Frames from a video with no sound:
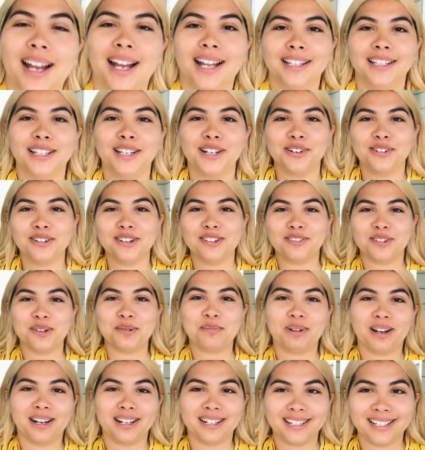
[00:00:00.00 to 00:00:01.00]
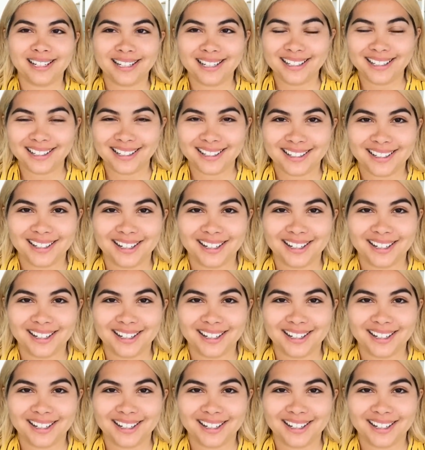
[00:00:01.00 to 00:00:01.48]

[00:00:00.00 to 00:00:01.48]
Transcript: Hello everybody,